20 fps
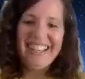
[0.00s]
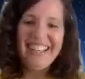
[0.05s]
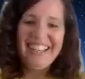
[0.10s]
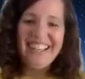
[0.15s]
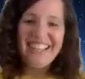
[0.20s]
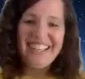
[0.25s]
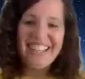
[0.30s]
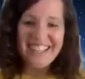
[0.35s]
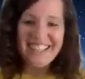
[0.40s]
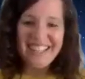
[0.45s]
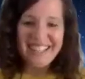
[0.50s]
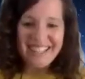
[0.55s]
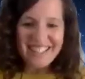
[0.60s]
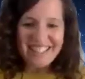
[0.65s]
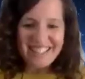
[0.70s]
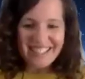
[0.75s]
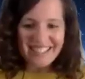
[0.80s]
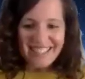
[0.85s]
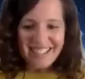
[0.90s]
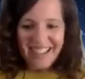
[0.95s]
Yes,
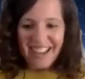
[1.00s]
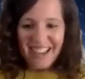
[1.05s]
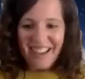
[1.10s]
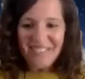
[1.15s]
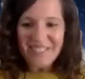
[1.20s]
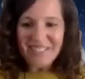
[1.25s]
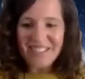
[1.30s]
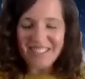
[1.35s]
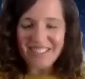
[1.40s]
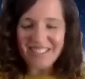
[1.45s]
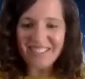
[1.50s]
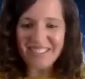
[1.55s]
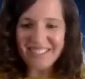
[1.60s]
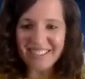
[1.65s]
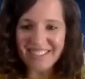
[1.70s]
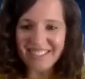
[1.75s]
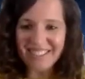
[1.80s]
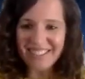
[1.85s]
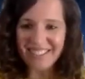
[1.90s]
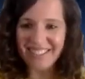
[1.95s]

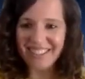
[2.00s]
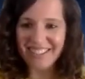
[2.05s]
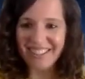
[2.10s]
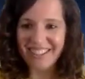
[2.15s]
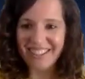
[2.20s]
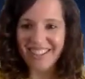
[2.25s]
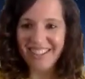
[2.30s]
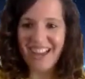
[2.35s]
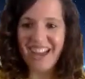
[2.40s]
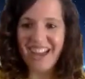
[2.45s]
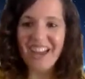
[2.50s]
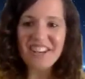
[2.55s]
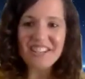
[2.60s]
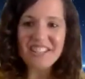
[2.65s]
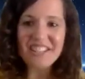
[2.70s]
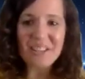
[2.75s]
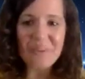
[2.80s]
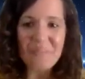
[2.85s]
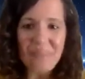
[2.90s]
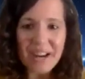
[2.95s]
absolutely. And
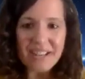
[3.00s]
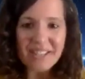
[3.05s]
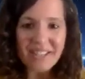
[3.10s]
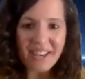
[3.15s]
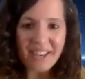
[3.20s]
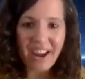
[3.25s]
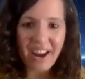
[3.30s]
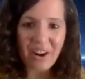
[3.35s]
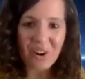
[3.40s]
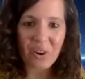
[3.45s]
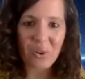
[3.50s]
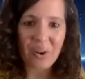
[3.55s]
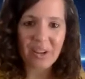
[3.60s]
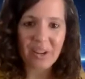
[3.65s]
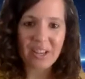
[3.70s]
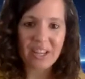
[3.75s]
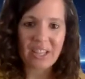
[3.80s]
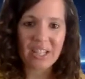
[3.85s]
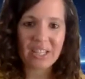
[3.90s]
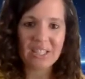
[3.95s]
it's amazing how quick
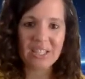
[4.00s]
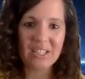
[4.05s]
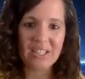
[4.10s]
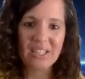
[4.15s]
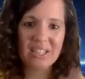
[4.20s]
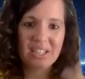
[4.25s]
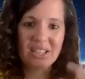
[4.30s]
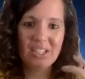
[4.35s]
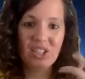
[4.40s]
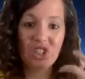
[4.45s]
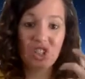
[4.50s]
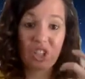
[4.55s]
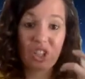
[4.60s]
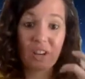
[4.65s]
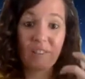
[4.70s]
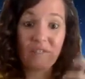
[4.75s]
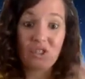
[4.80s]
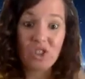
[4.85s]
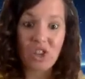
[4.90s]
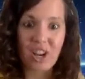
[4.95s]
it can
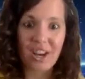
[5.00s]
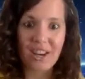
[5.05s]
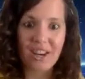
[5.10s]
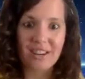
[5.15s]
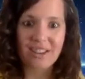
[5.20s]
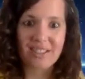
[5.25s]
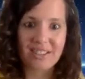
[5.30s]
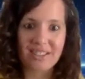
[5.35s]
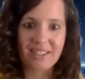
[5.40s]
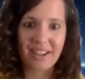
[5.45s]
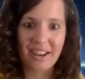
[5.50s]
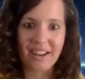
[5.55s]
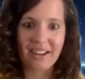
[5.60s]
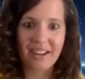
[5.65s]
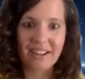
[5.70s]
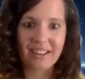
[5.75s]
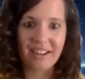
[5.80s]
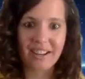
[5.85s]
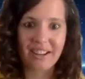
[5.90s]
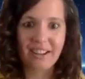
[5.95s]
shift your inner state.
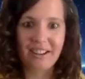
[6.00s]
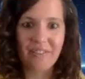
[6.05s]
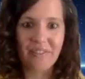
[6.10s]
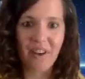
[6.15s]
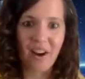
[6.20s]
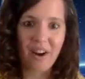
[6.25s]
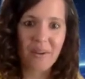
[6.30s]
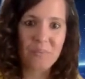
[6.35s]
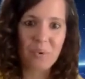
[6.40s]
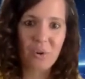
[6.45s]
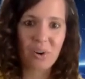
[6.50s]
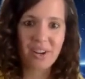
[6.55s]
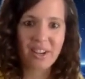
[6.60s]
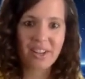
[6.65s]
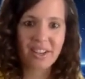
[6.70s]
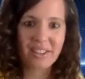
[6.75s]
Like if I'm walking